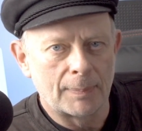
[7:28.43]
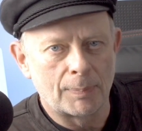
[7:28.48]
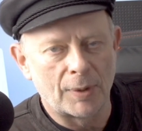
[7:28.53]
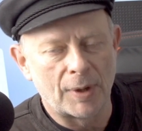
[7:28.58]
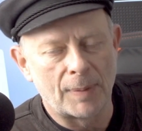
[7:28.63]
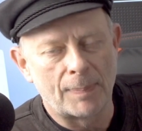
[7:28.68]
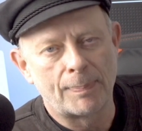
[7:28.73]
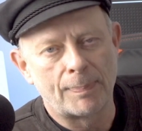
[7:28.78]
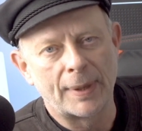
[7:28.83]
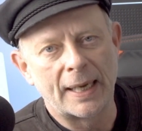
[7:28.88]

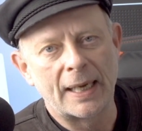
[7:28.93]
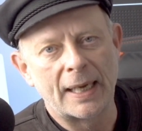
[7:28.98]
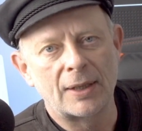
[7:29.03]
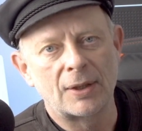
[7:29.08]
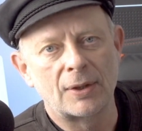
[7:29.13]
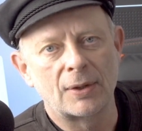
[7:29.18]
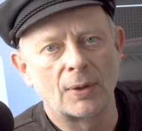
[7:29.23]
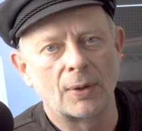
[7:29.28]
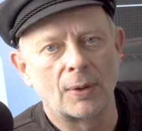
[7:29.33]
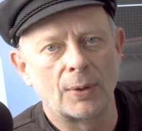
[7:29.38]

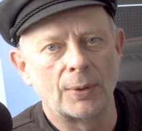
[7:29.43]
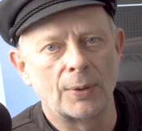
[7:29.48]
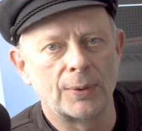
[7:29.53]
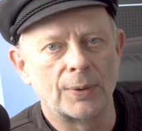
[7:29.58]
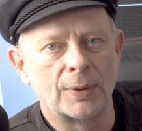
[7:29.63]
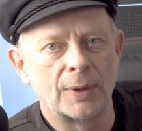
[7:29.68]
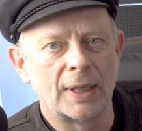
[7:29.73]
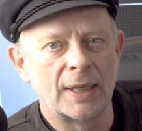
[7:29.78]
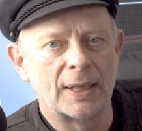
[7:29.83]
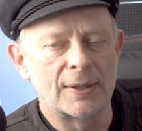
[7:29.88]
prepared
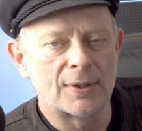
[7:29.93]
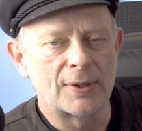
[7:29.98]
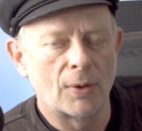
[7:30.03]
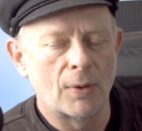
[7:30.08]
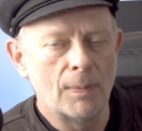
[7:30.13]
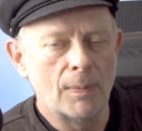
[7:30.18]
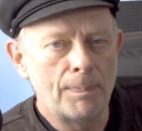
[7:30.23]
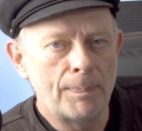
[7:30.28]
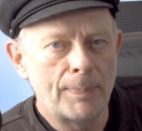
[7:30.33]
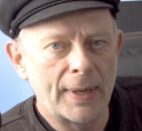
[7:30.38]
on his
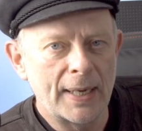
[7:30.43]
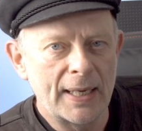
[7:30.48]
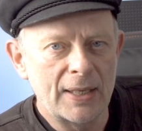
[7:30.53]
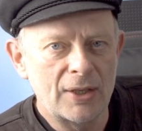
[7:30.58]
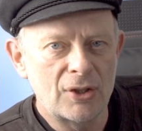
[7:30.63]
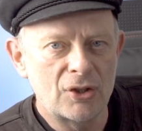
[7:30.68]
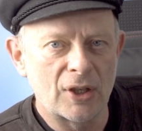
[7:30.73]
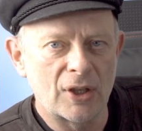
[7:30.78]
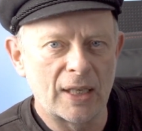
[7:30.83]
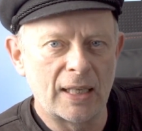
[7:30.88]
homepage